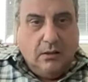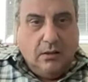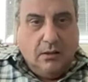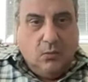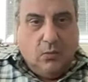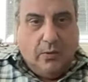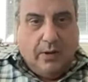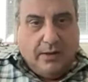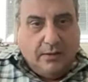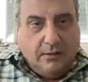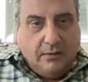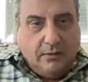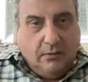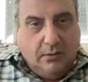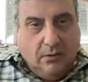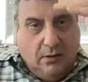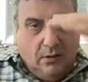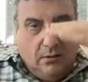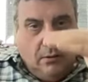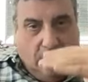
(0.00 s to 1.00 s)
when,
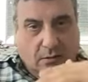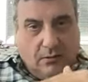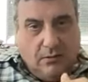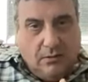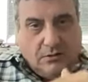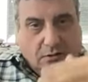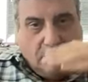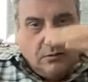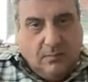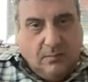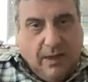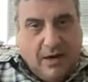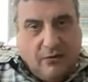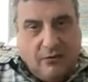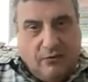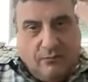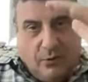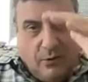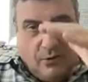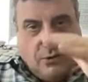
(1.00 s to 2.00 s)
and this is a matter
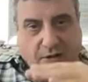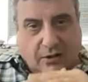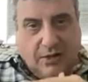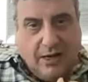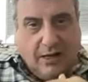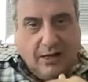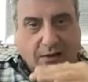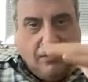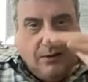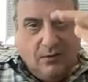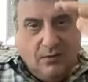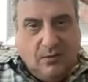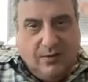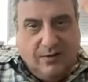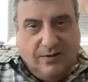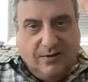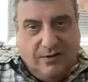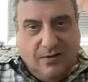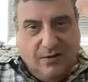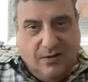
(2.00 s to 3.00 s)
of personality,
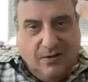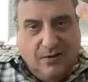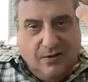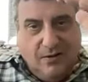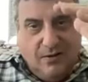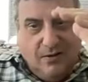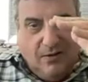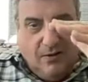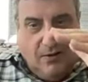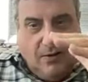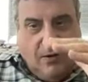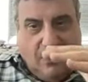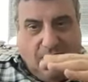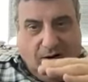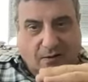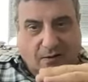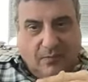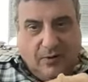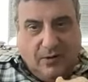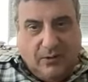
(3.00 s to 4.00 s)
when
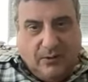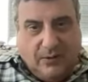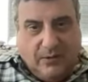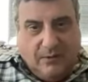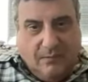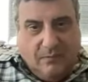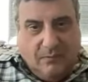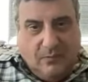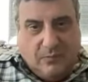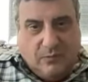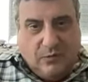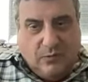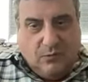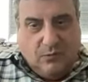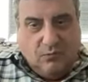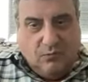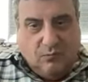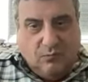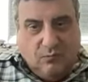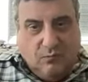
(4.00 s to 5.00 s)
our ability
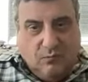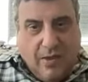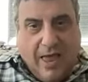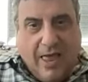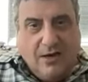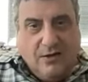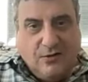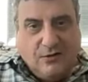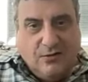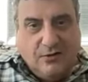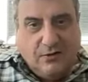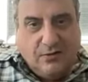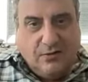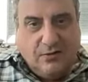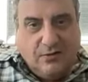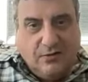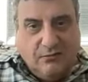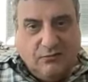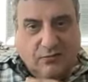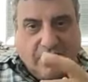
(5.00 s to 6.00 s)
to manage
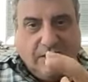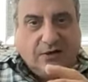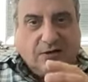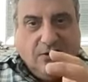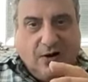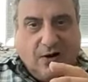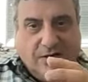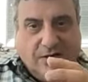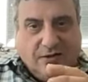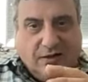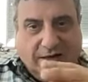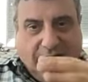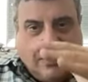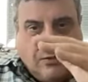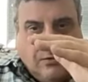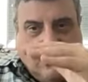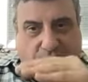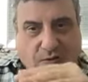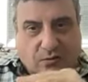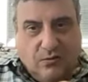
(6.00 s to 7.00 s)
recognize it
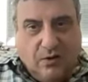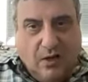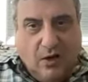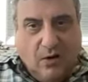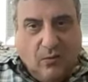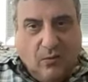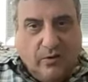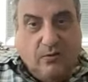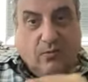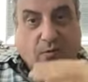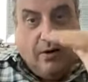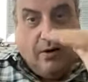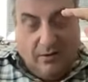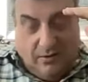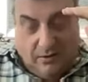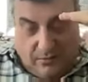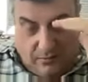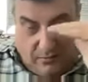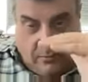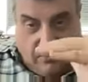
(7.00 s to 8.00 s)
gets too low, we want
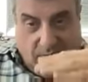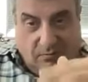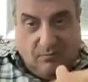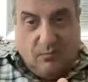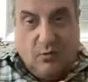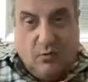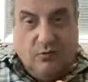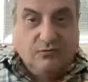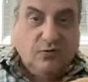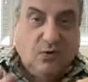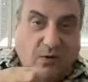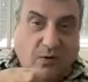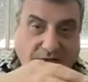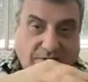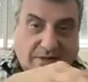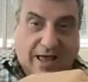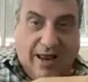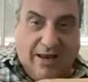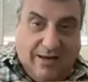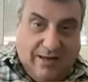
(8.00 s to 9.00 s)
to move towards
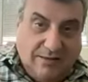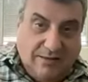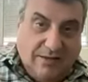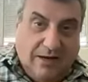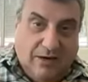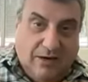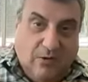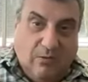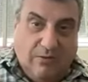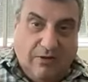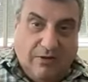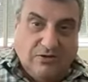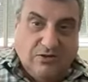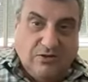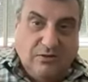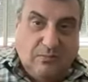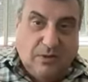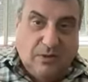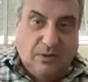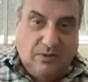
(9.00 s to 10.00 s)
that end. And I call that
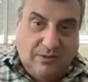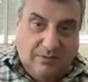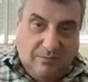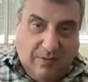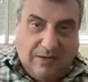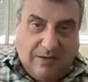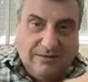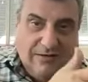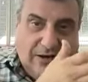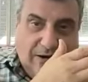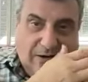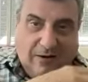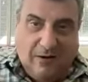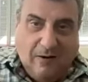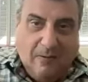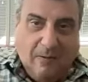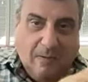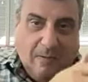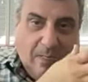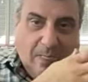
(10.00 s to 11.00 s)
stability
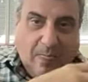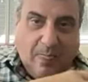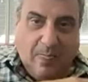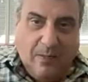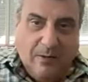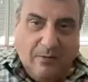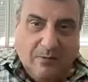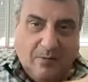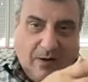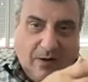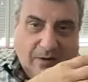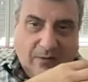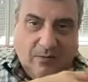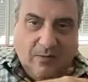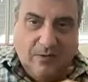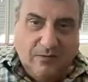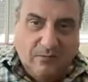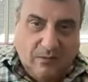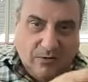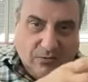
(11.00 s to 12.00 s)
maintaining, right?
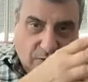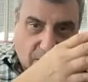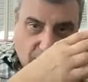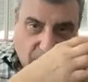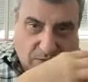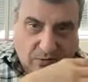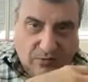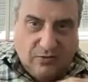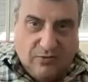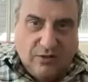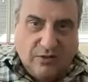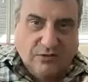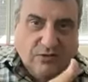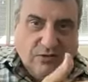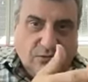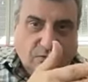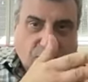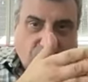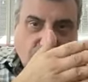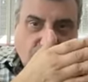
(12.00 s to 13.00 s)
We try to do things
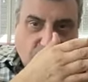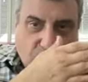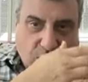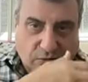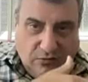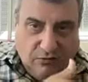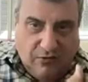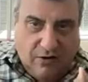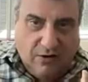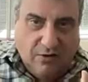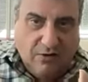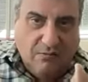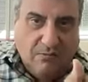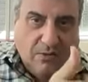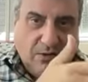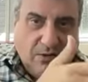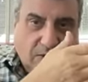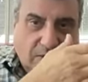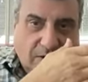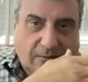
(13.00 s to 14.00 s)
to reduce
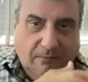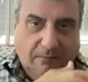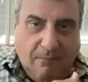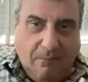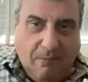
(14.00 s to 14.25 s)
variability